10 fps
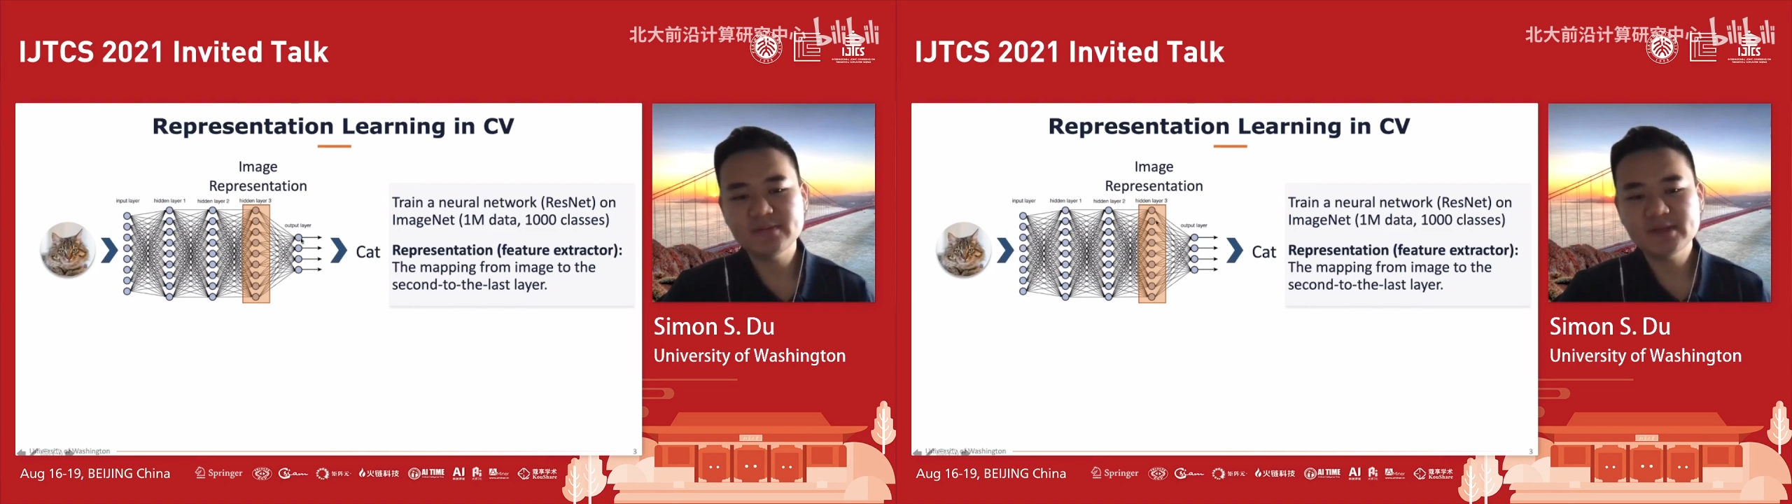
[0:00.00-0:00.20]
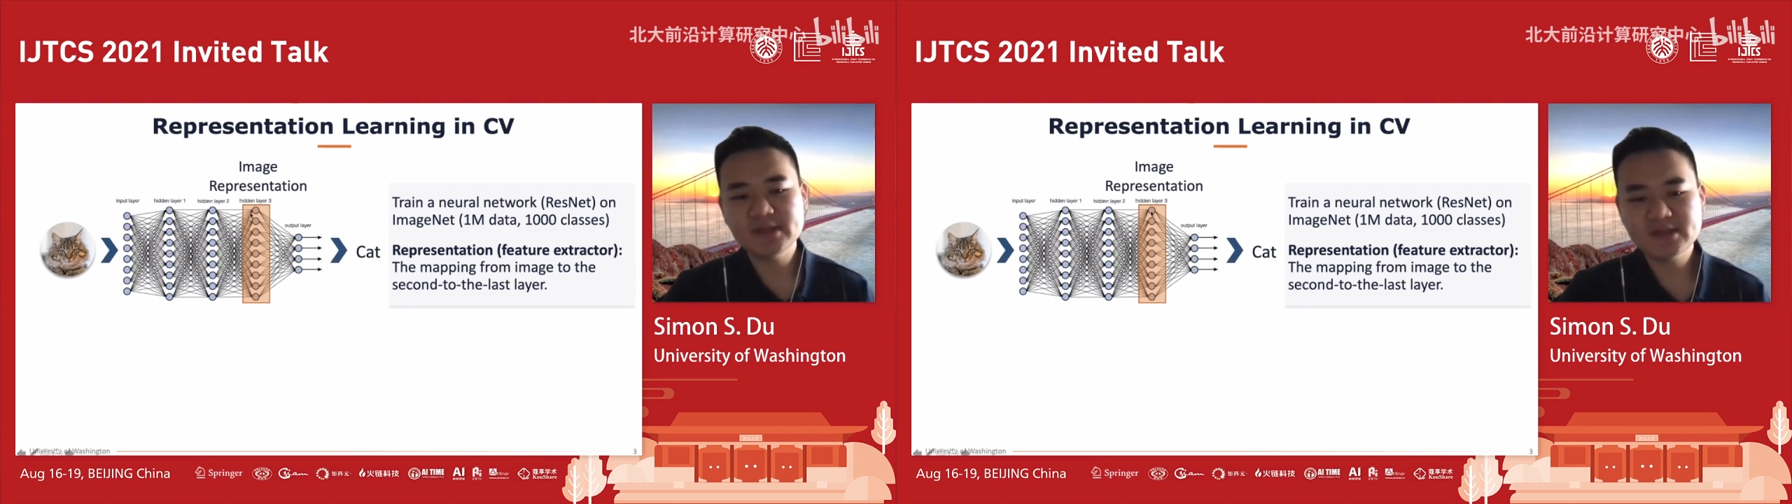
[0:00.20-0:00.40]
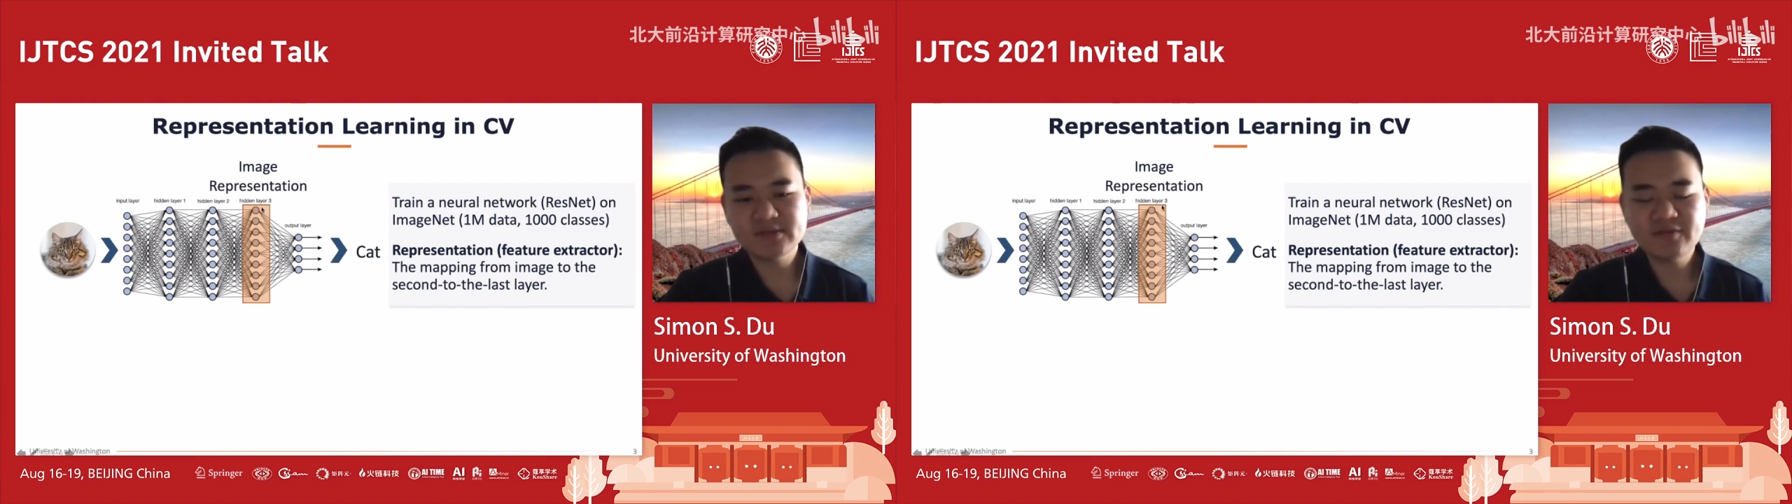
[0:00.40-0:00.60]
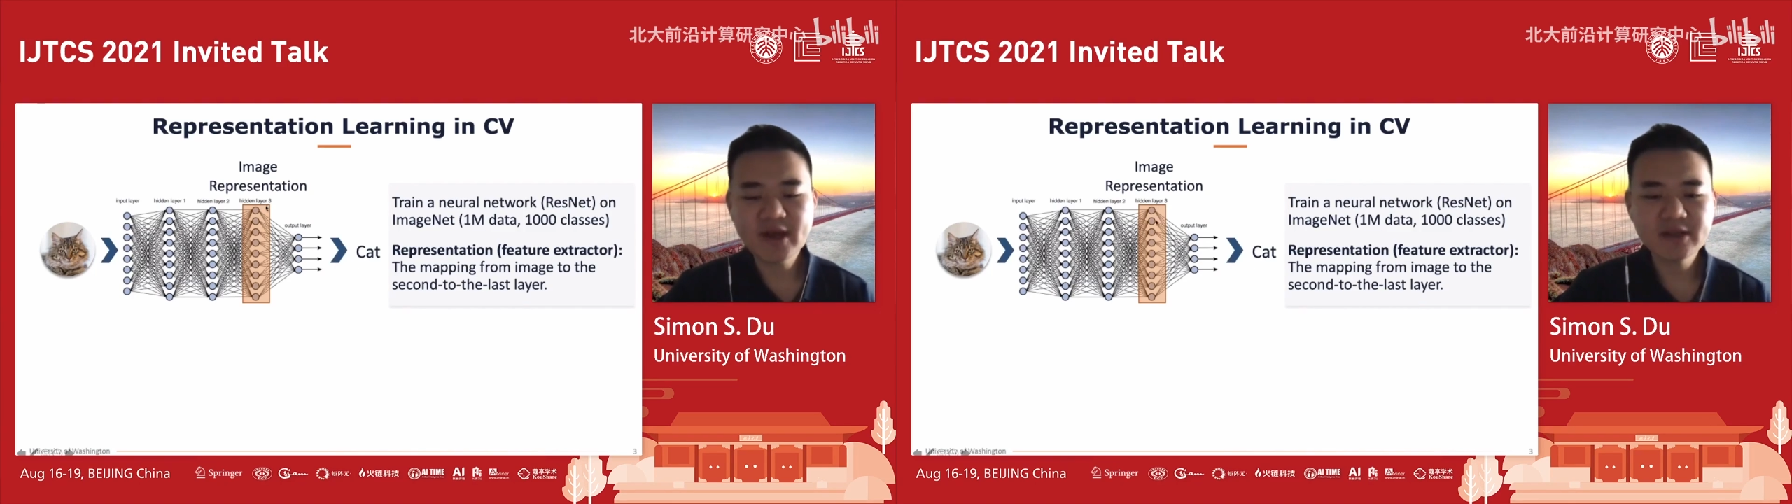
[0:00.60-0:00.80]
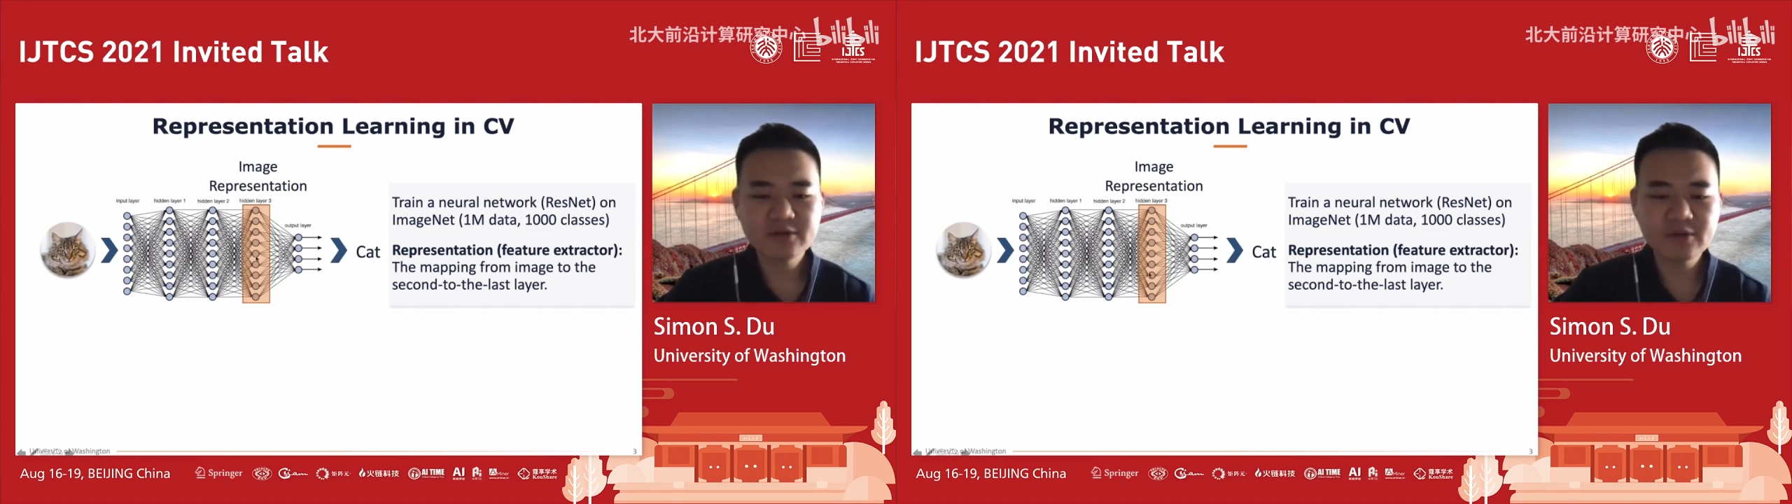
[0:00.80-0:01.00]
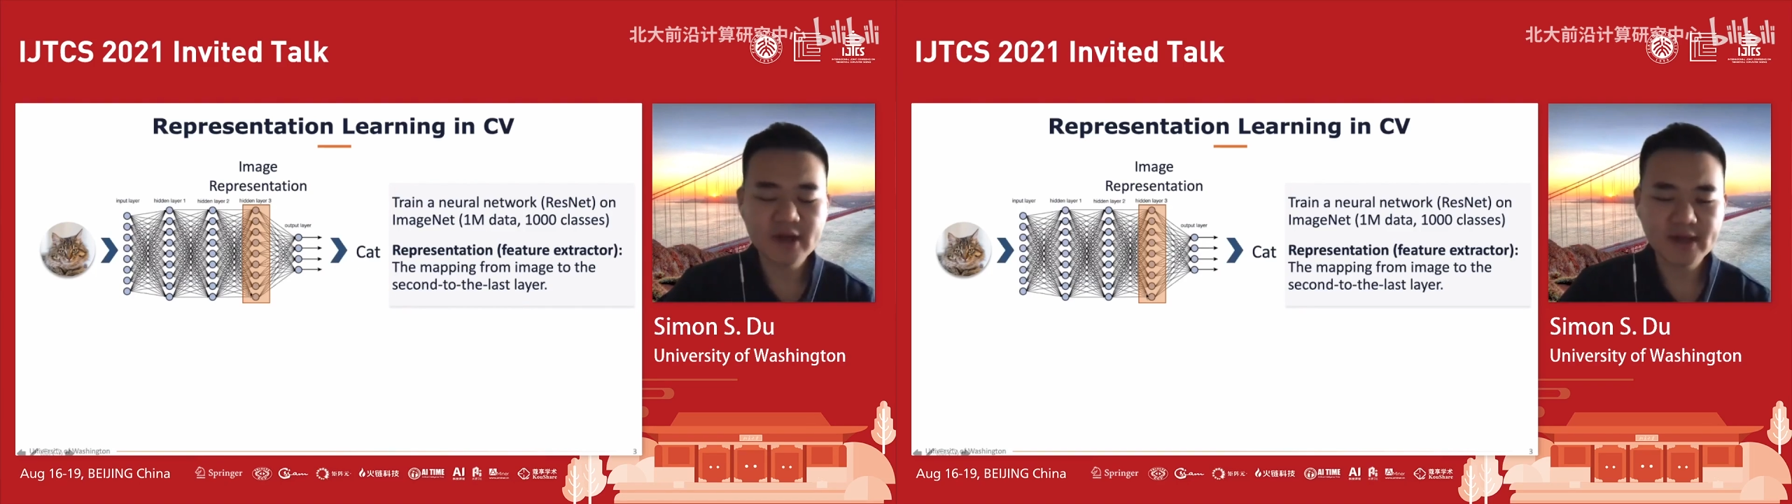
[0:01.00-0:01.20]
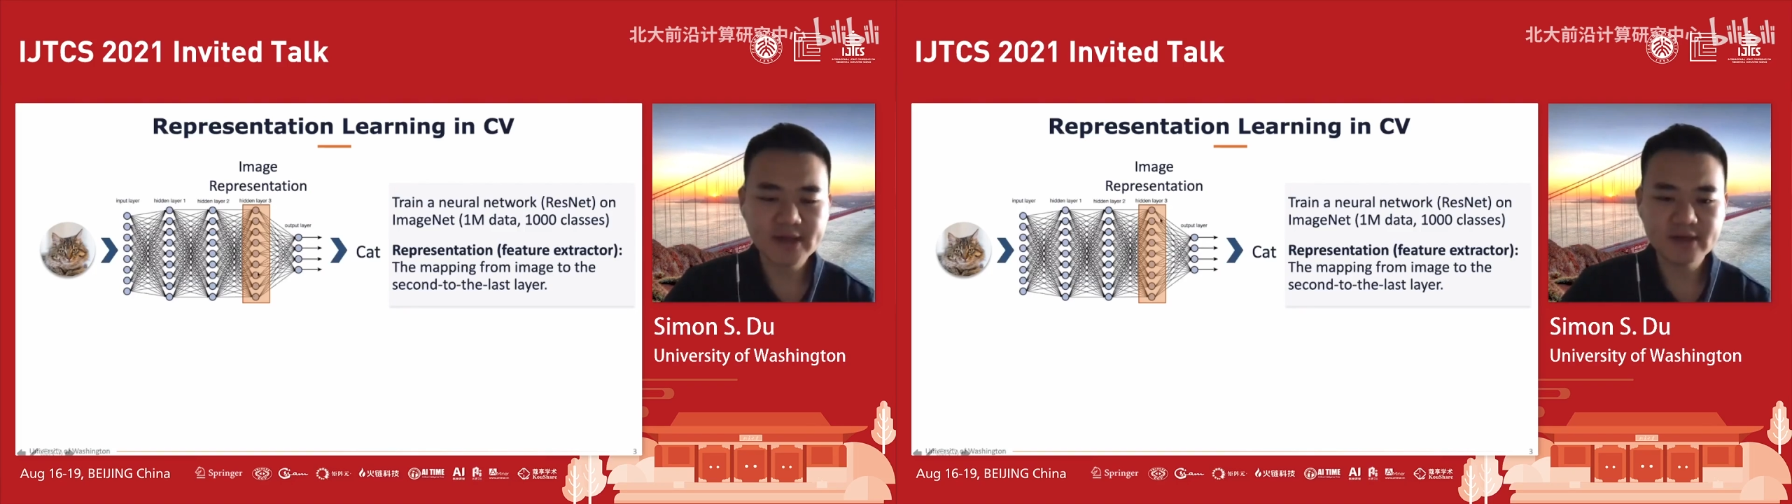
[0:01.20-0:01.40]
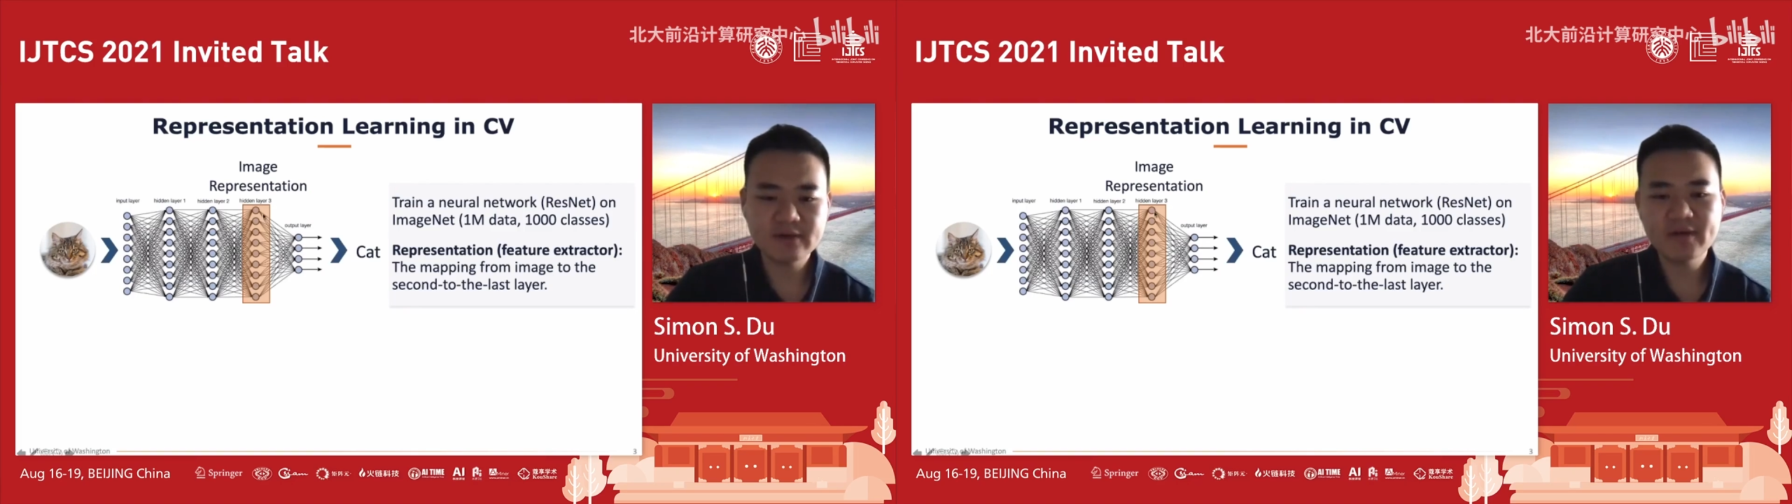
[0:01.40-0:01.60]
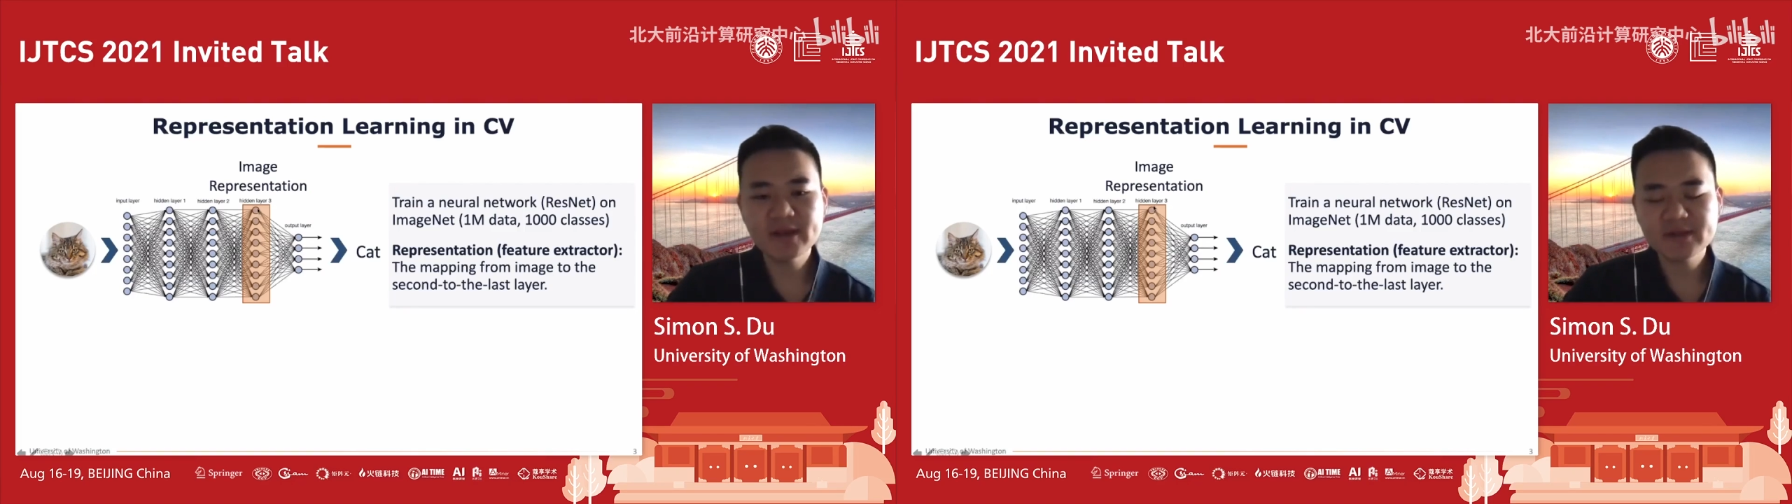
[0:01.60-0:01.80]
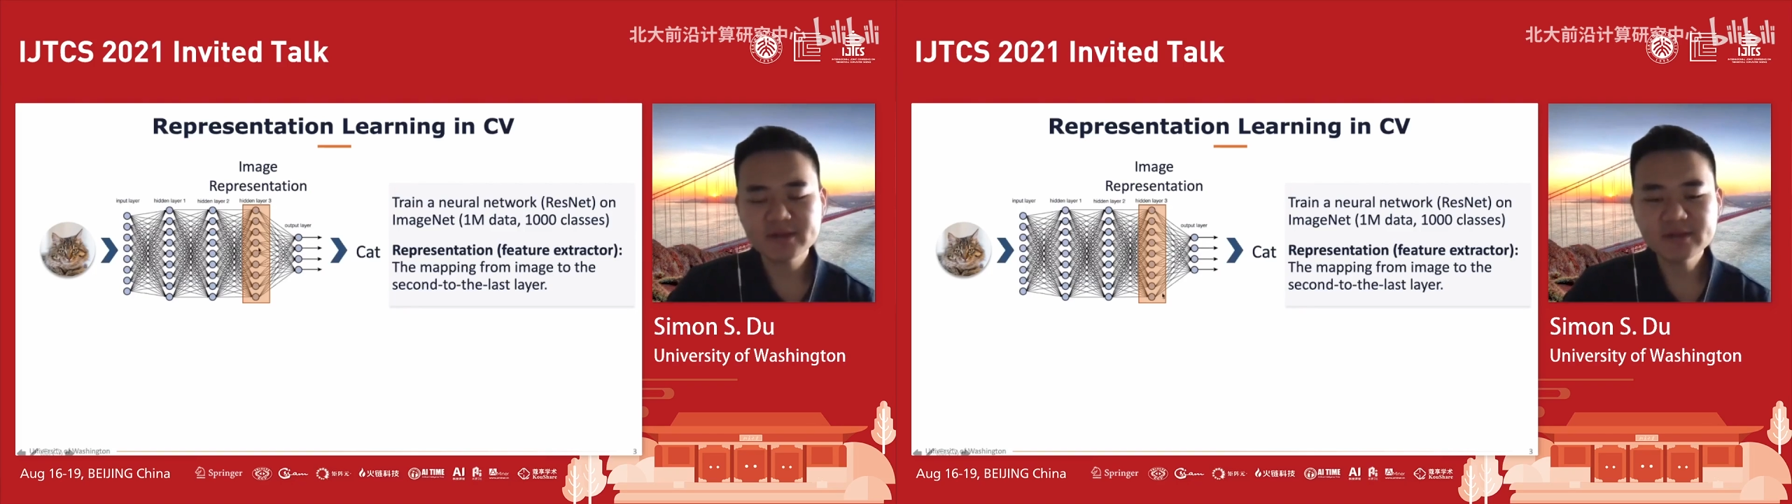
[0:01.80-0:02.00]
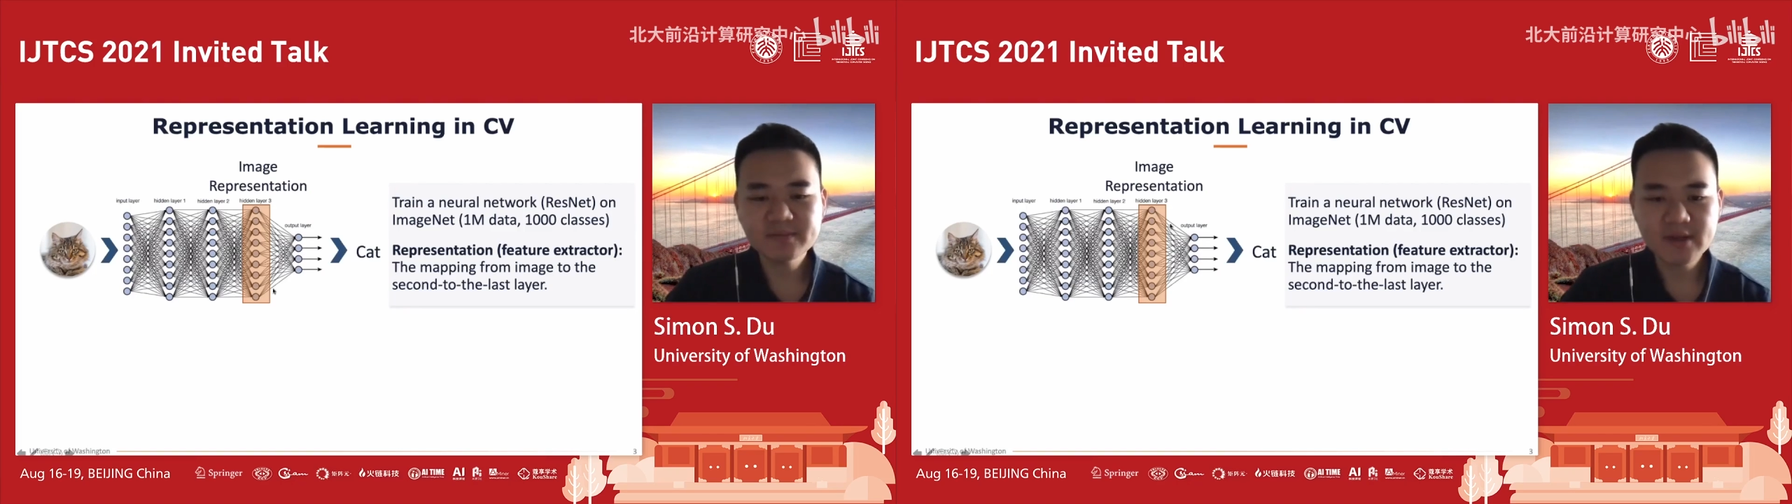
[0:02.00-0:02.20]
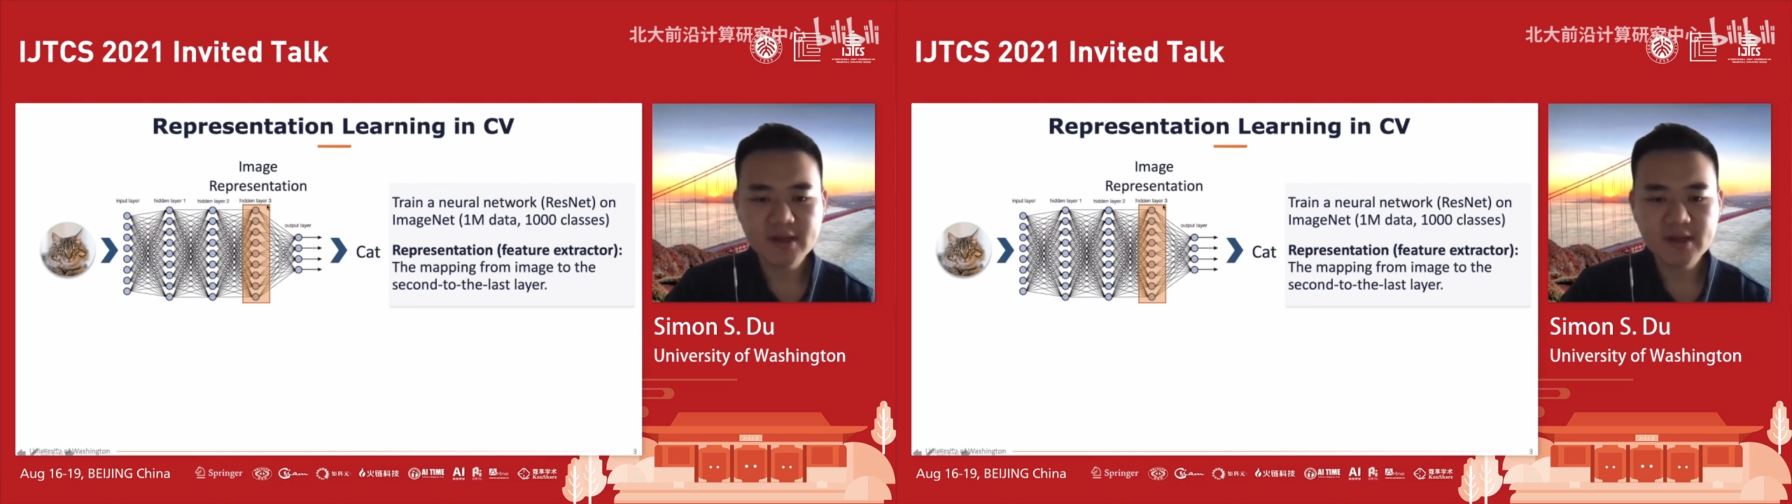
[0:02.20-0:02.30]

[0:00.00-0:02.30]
this vector output